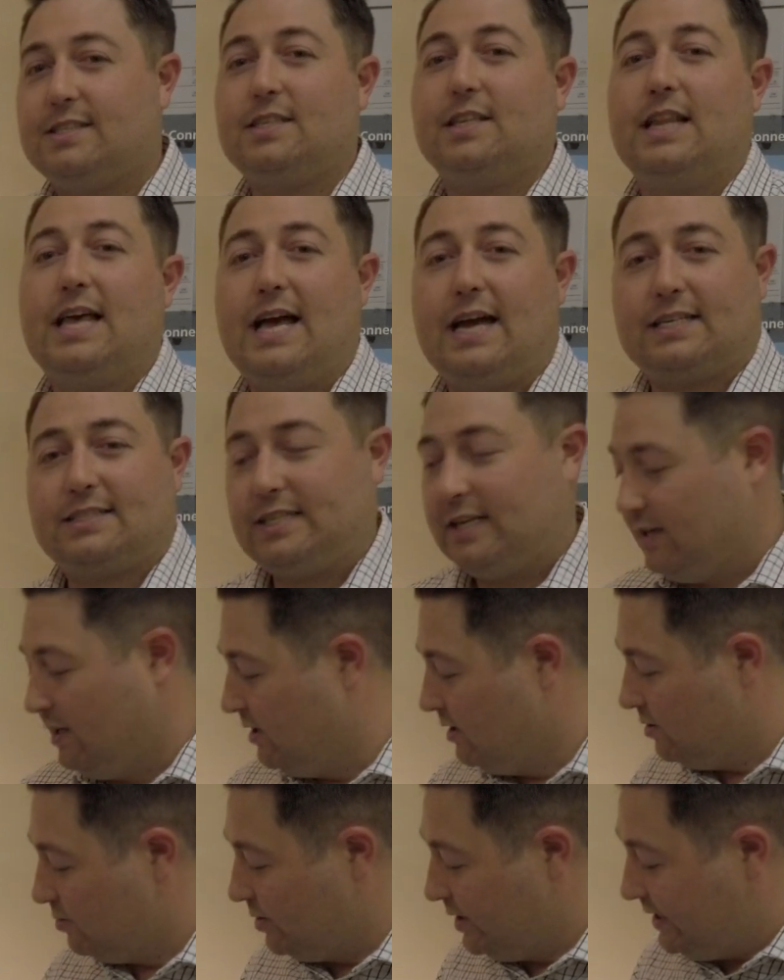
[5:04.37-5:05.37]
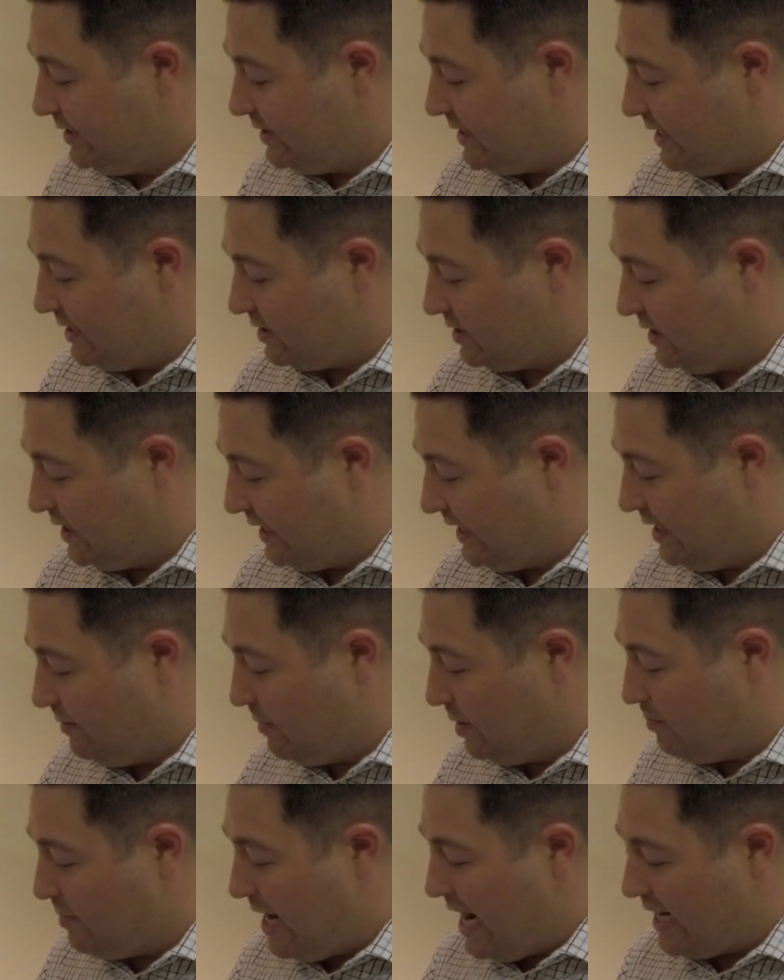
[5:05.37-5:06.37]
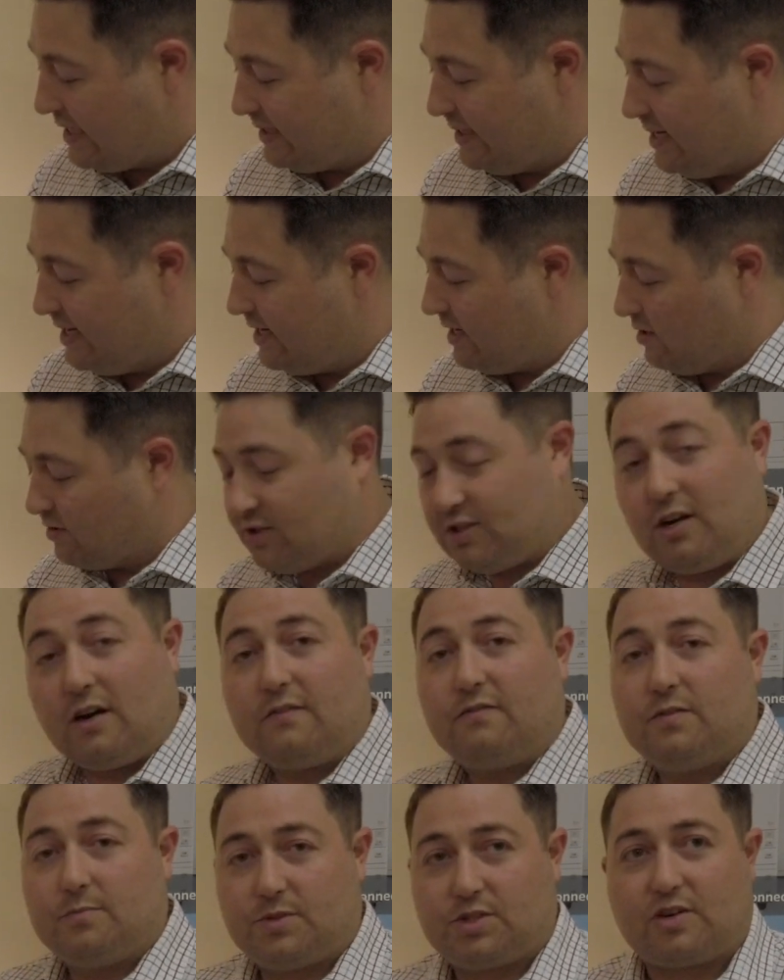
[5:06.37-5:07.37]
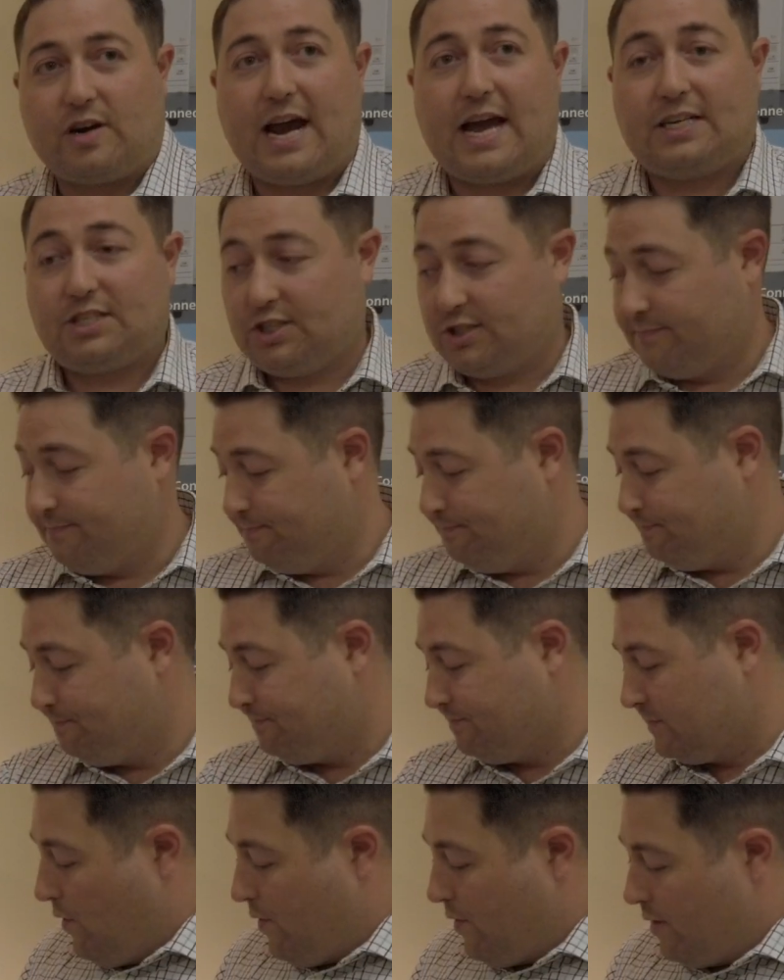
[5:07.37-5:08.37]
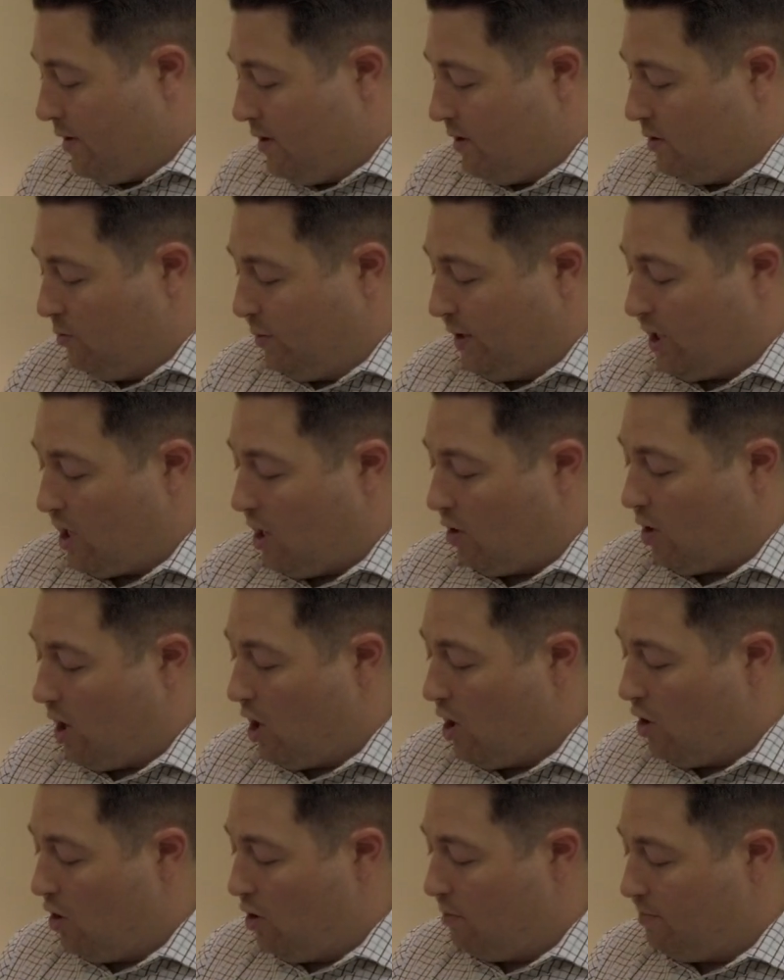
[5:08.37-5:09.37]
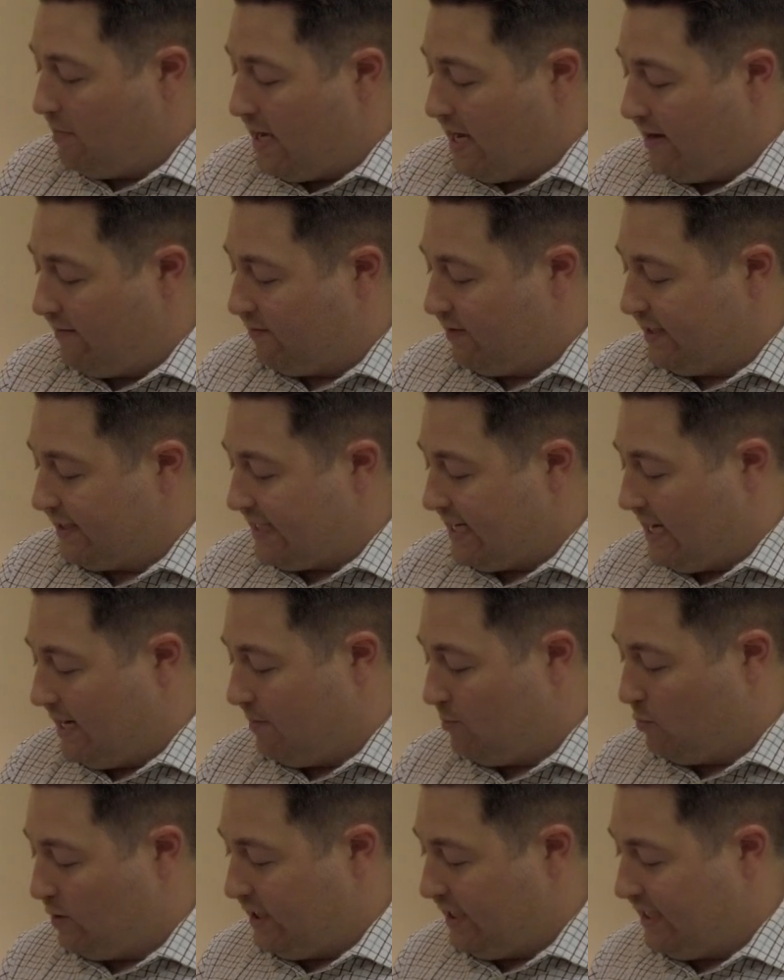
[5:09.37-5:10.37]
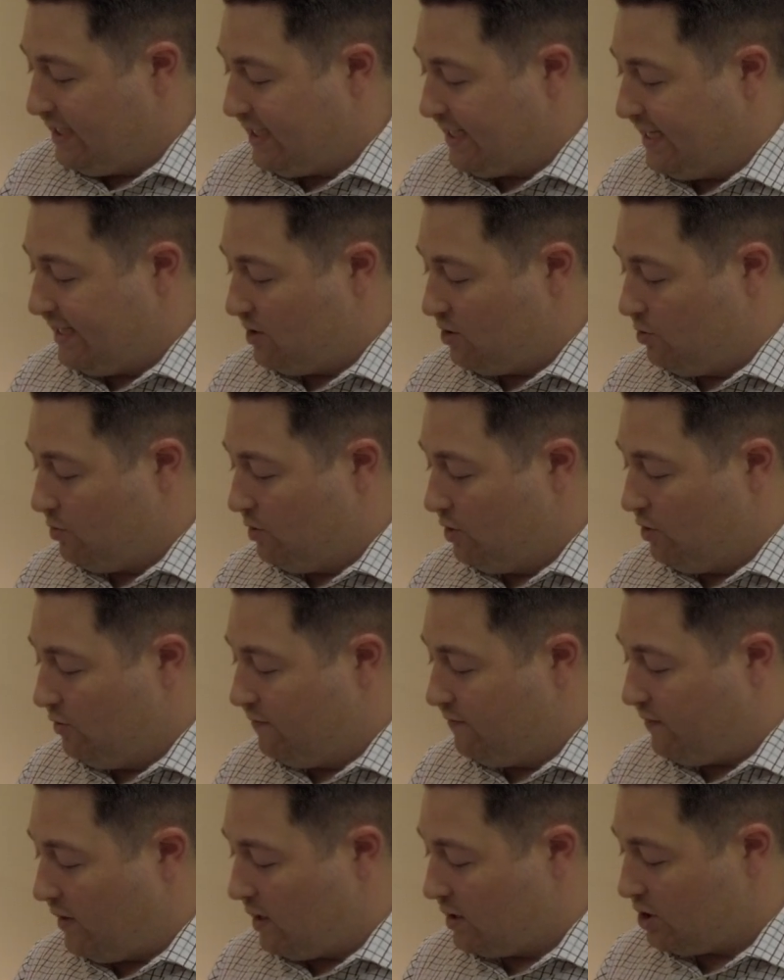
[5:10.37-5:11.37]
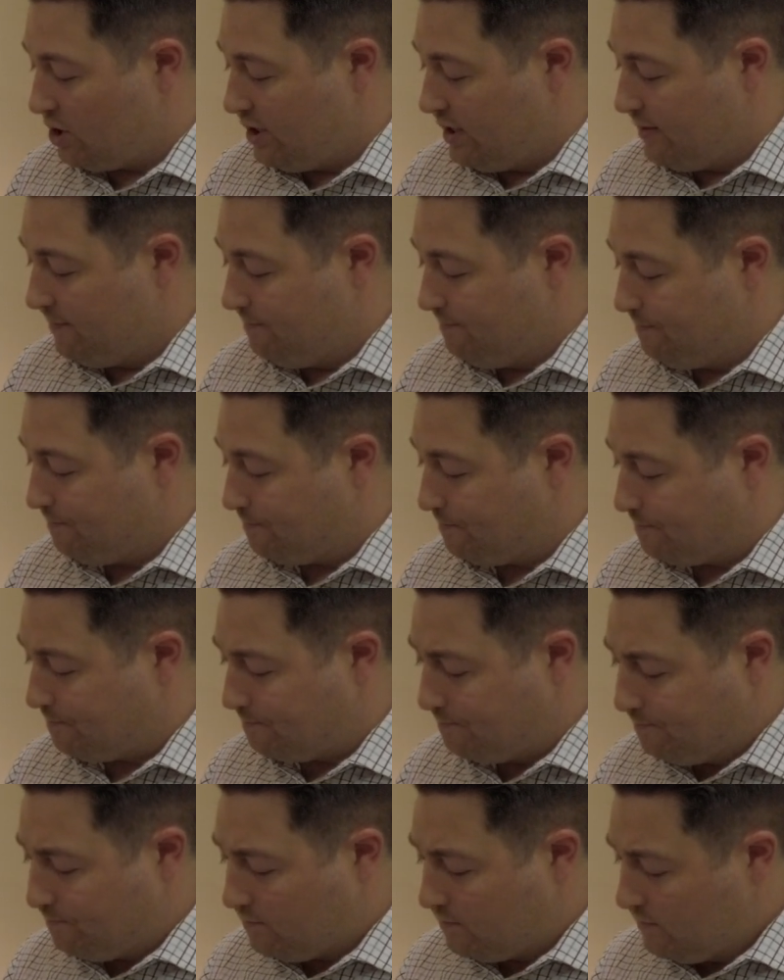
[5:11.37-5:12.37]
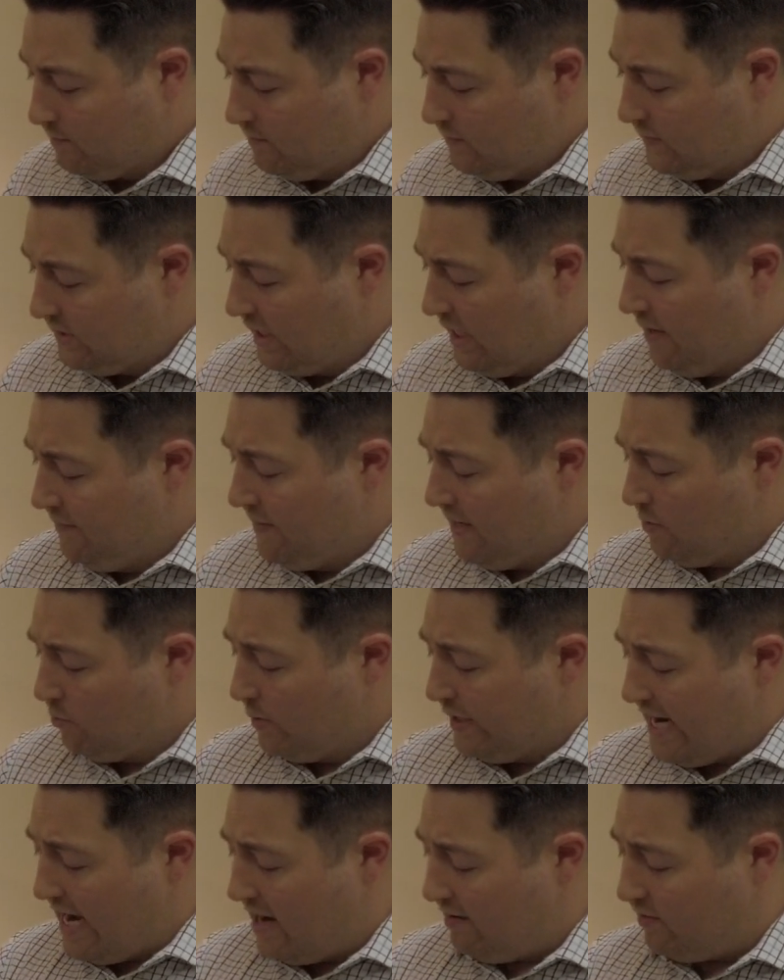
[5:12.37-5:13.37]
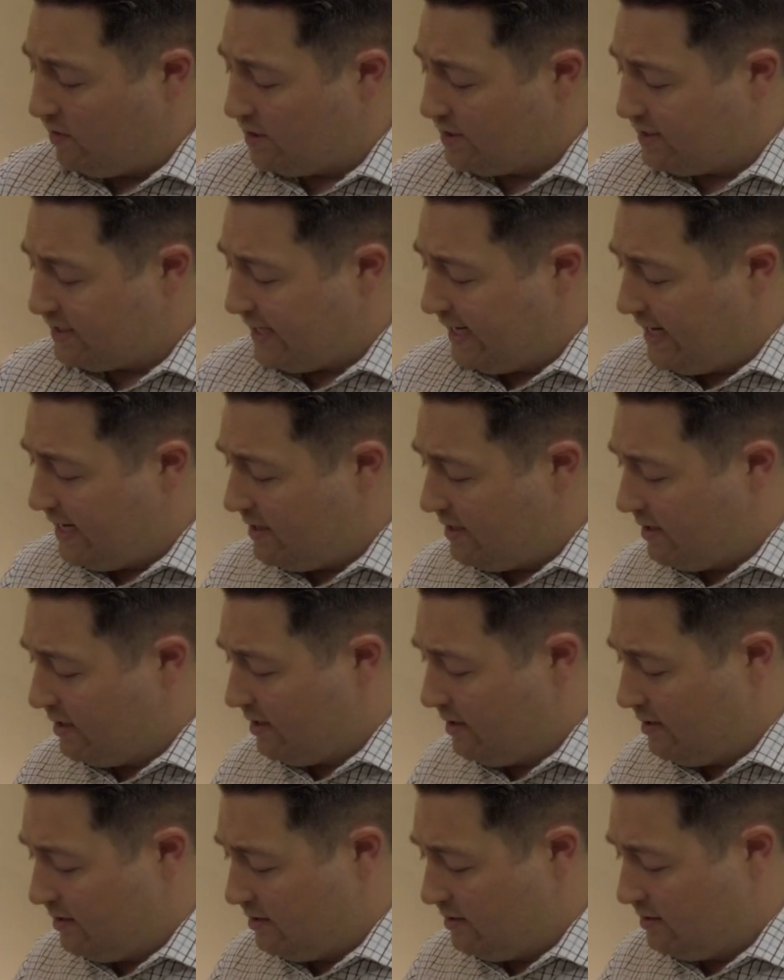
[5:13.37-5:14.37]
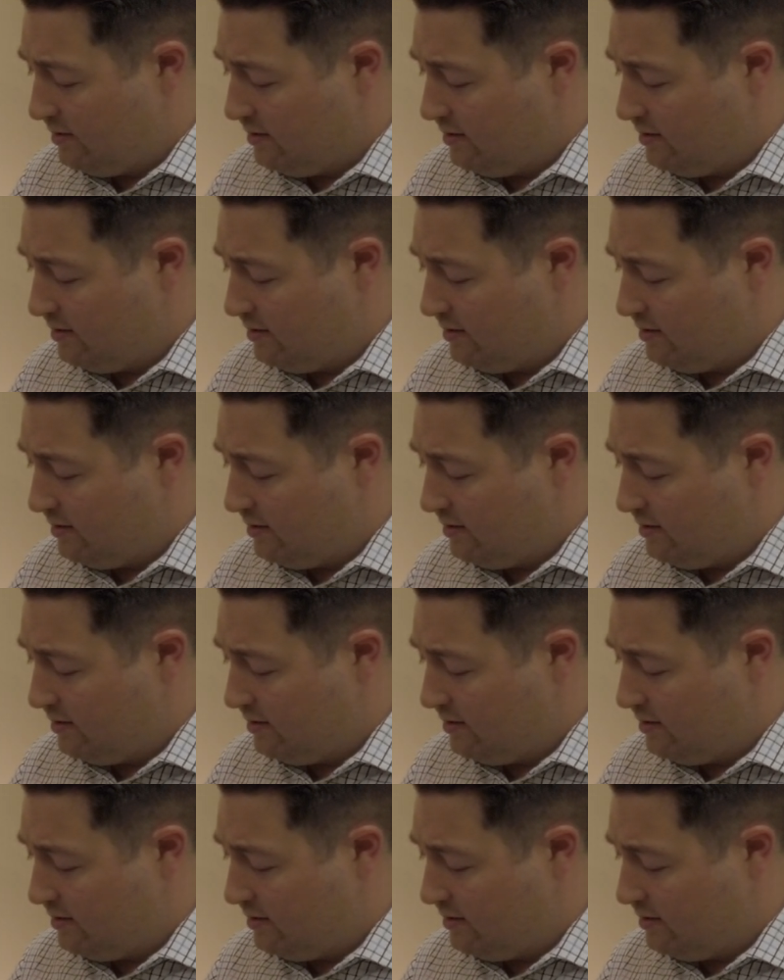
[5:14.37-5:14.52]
select. Reset's gonna get me back there and I'll start from scratch. We go home every time we need to get to a new function. And then we have our scanner,